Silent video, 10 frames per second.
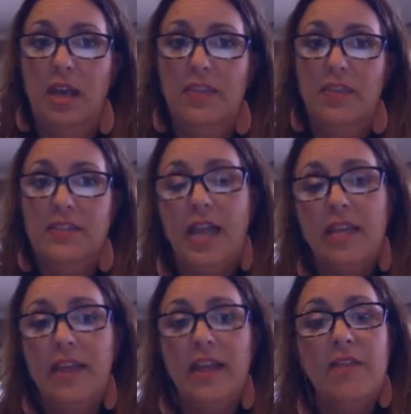The
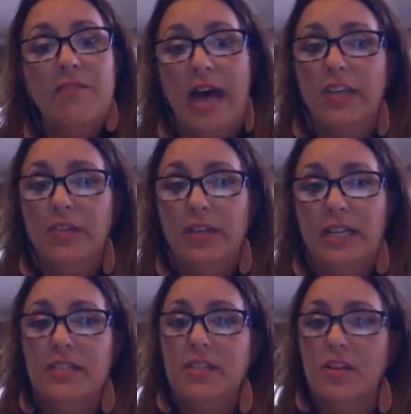second thing I'm valuing
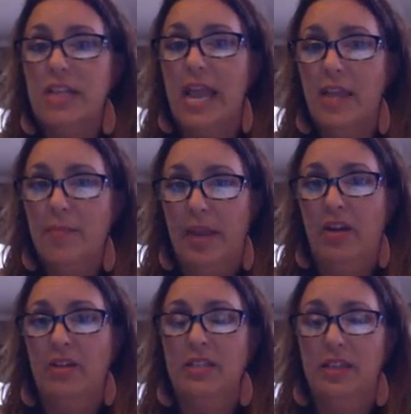is those 8
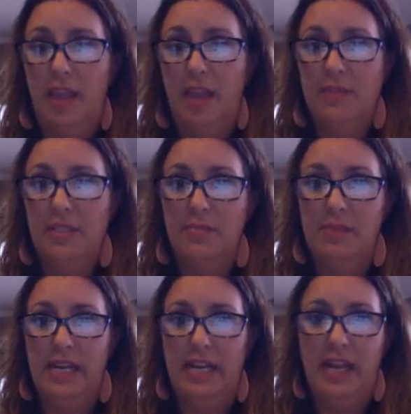parents that came to the
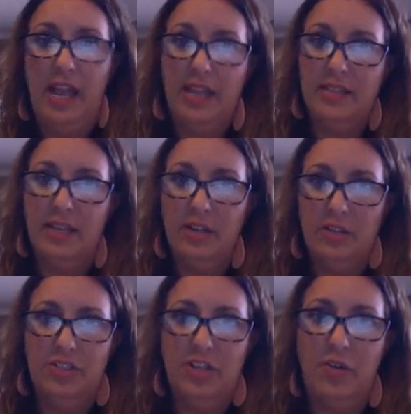meeting, as they are
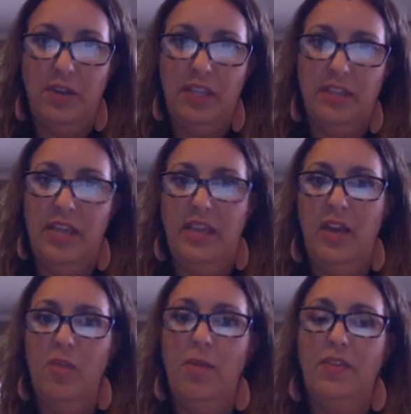showing that they
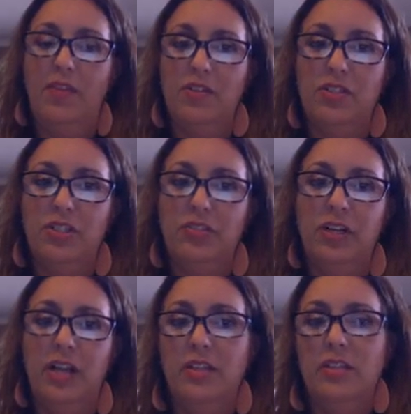care about their
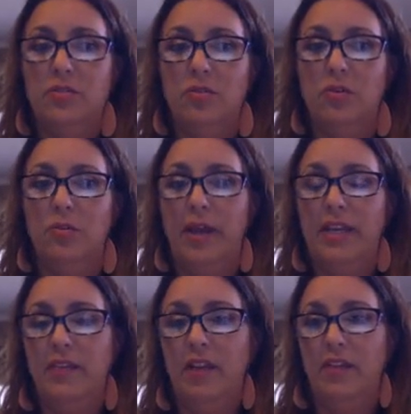children and the school by
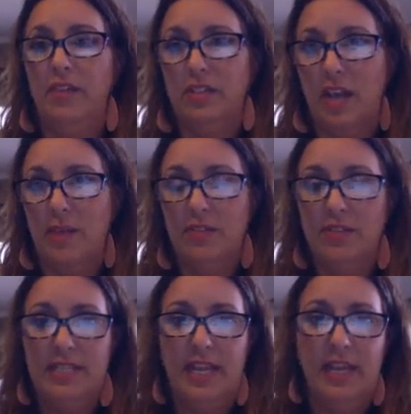giving of their time to
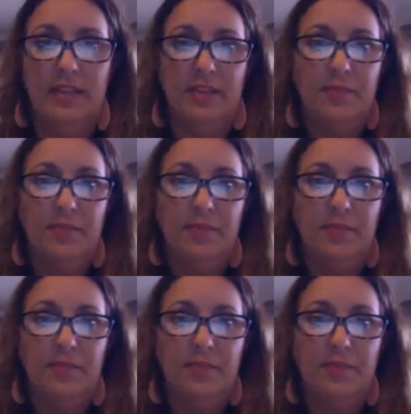attend.